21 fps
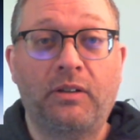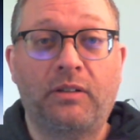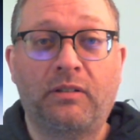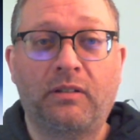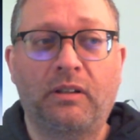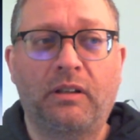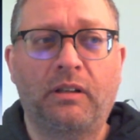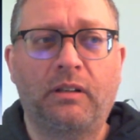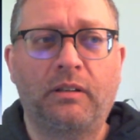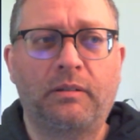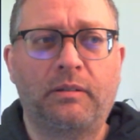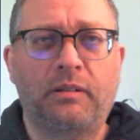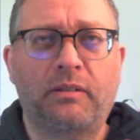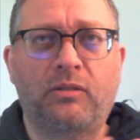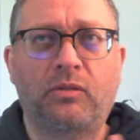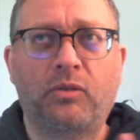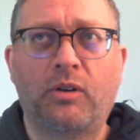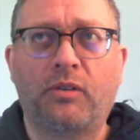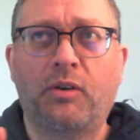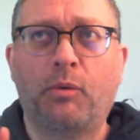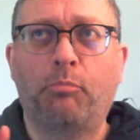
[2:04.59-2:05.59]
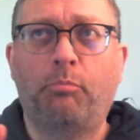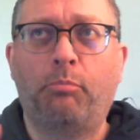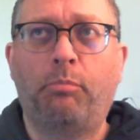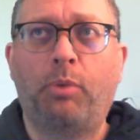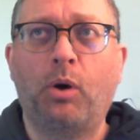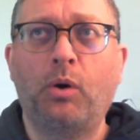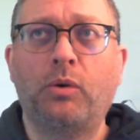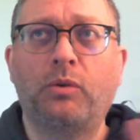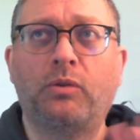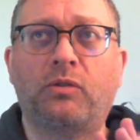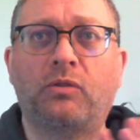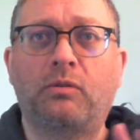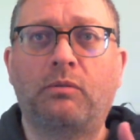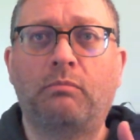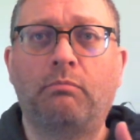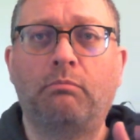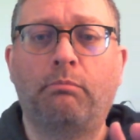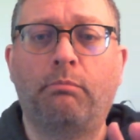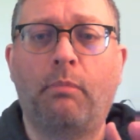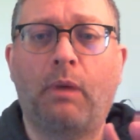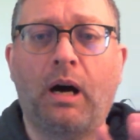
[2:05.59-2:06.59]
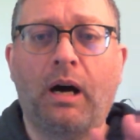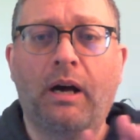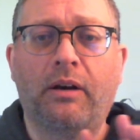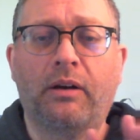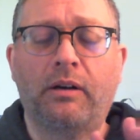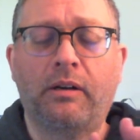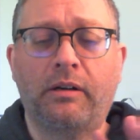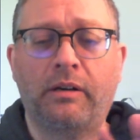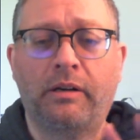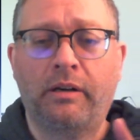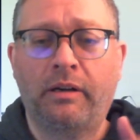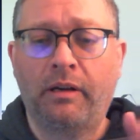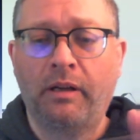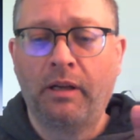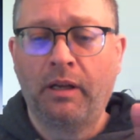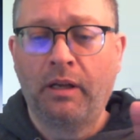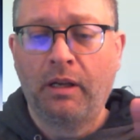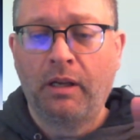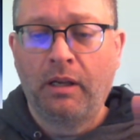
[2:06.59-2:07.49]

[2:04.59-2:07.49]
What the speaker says: It's a sort of a post-modern,